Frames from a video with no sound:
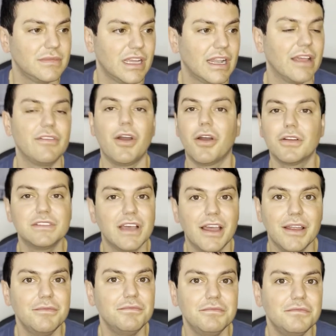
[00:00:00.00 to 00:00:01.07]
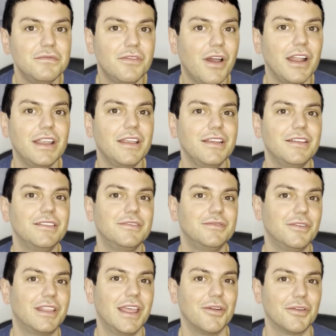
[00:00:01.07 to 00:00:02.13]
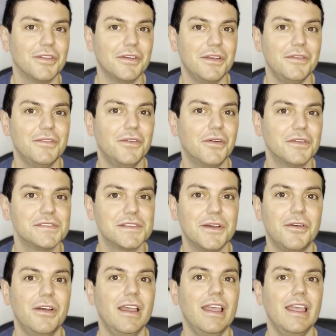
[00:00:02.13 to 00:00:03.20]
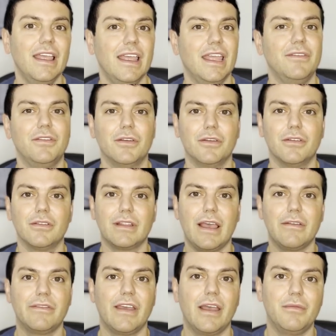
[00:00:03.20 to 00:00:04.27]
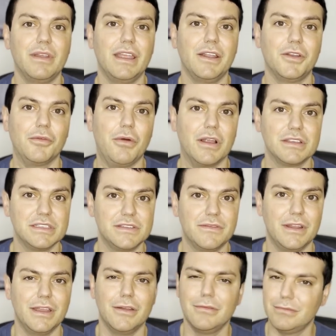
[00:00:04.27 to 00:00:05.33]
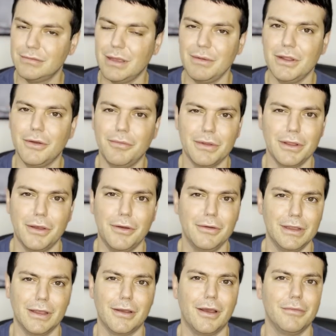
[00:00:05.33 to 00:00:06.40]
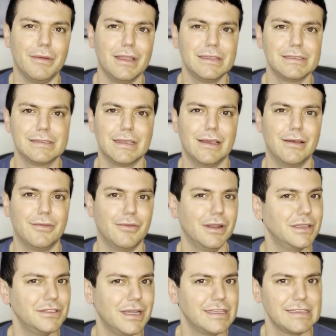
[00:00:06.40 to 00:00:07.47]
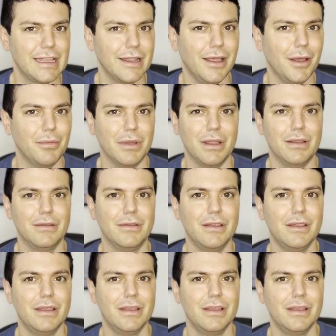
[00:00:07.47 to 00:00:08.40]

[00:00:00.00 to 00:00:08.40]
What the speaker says: gonna have a hard time finding what they were looking for. So if you're that family and you're watching this video, let me know below in the comments, where did you guys end up, and